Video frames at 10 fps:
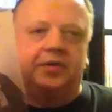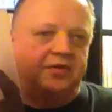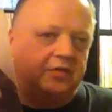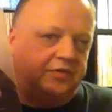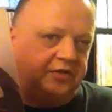it's
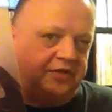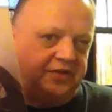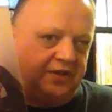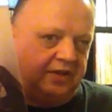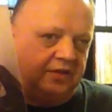not just the
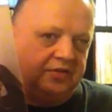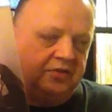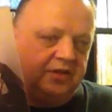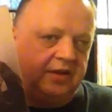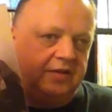singles
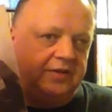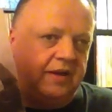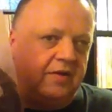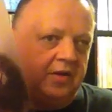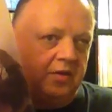on here.
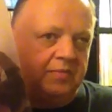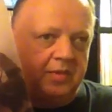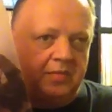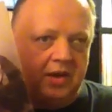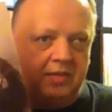Tear It Up by
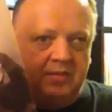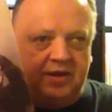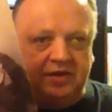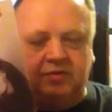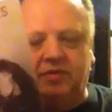Brian
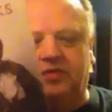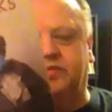May is one of